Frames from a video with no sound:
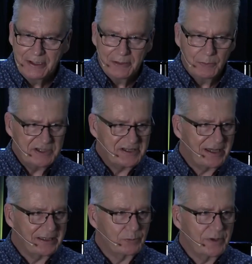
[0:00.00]
we
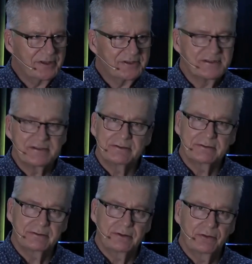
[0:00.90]
take with us
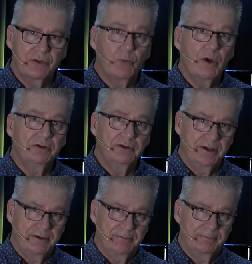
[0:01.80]
the
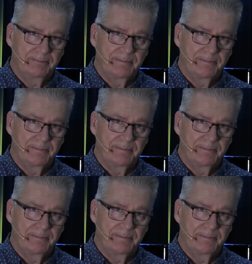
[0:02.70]
well-known,